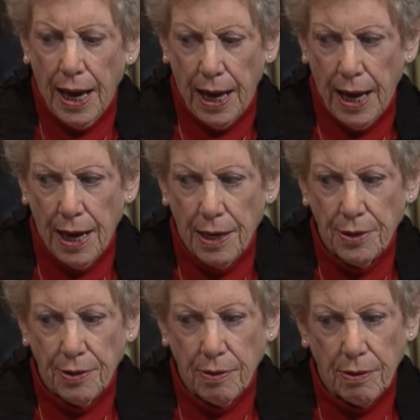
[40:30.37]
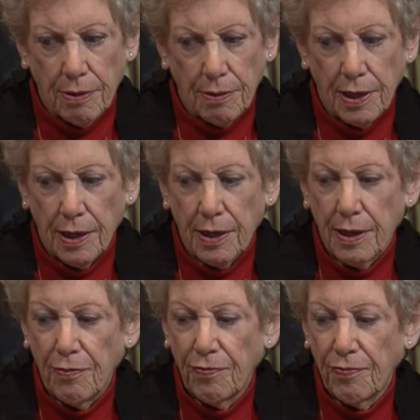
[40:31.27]
and
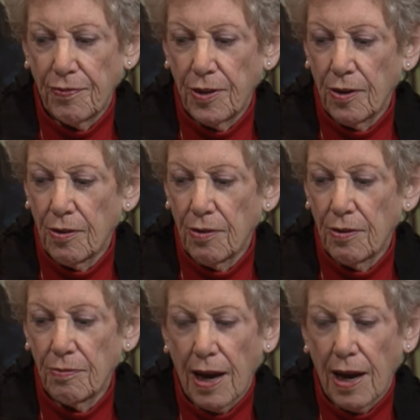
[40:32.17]
if you're,